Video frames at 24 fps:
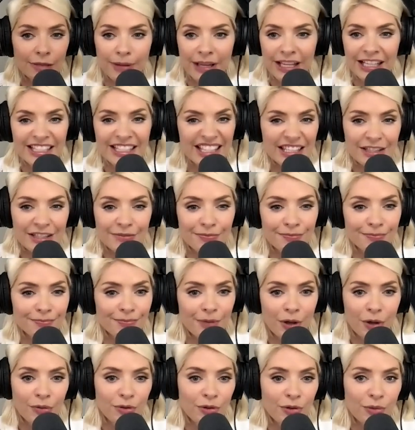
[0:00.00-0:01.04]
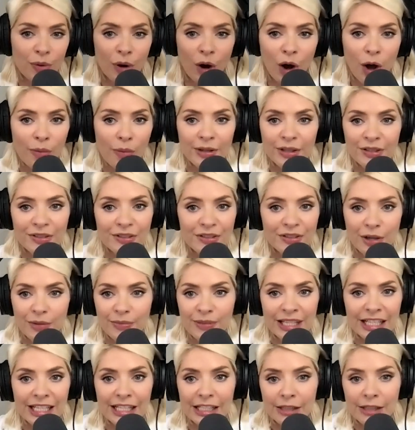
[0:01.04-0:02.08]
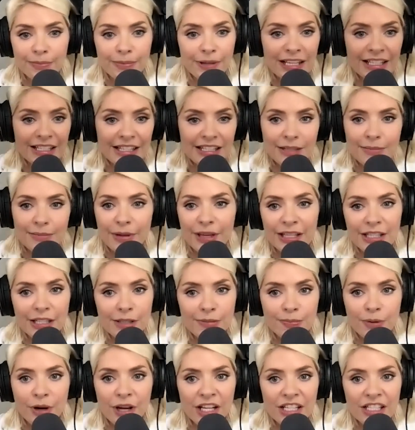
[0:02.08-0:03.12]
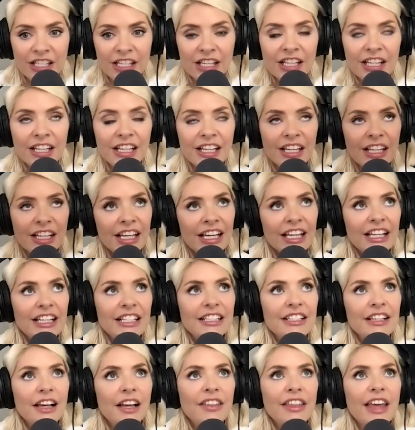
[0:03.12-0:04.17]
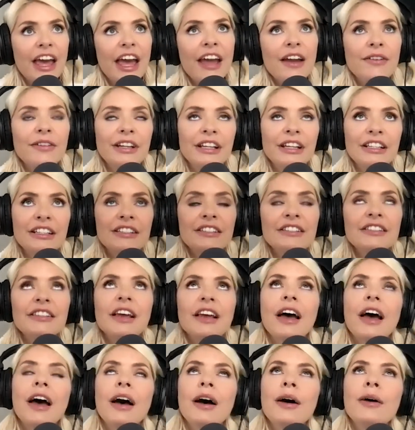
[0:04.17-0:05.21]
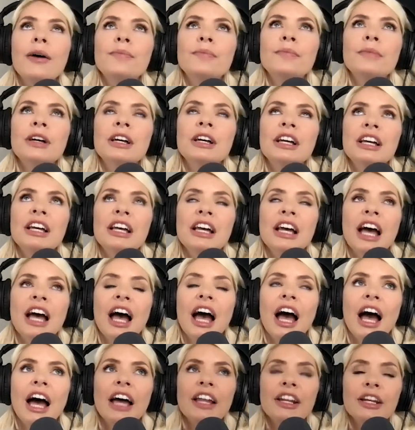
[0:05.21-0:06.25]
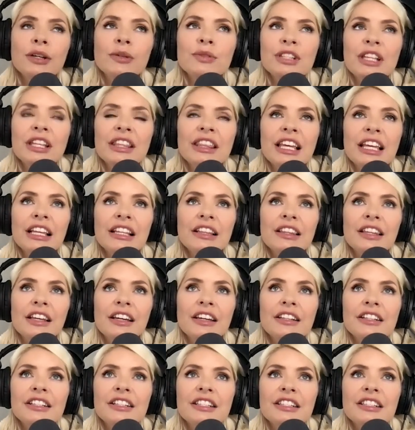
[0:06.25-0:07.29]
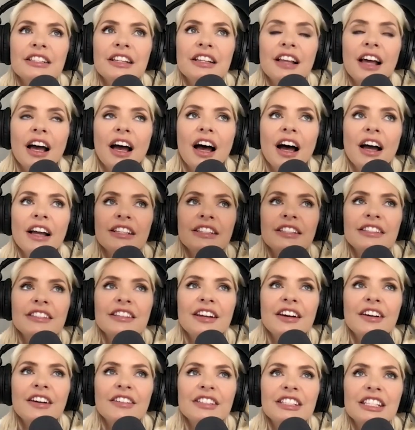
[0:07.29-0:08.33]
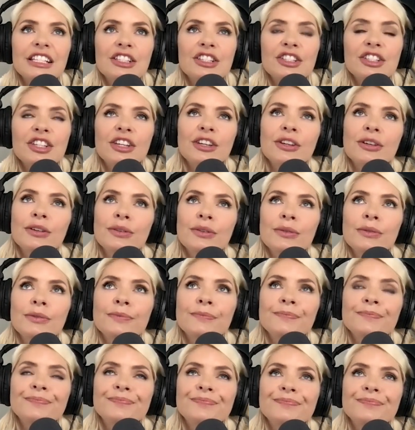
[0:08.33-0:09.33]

pieces of who you are because so many little pieces are being spread into other areas. And I also think that I started to